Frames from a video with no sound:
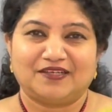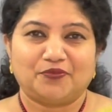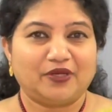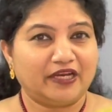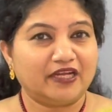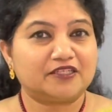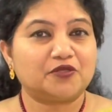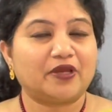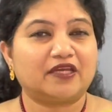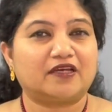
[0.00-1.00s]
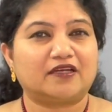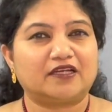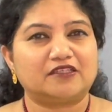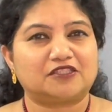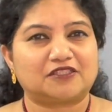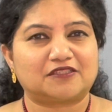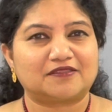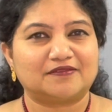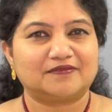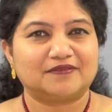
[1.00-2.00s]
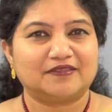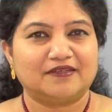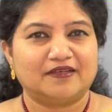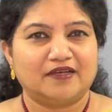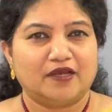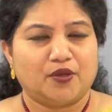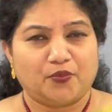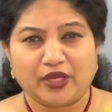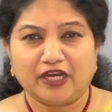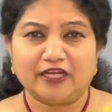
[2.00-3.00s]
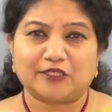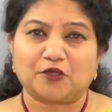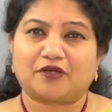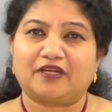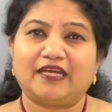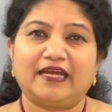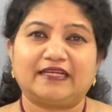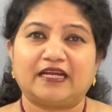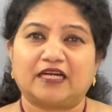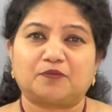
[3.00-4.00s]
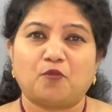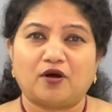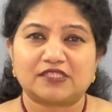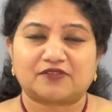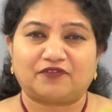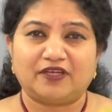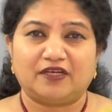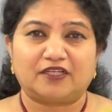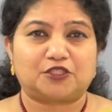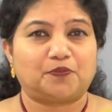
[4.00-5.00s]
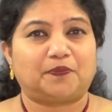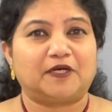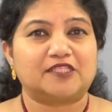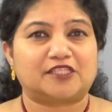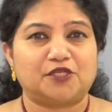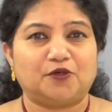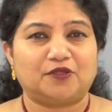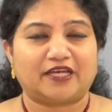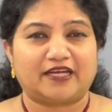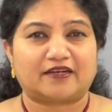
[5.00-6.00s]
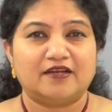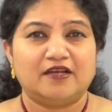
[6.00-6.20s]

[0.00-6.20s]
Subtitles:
We need to encourage. We need to create an atmosphere to pursue their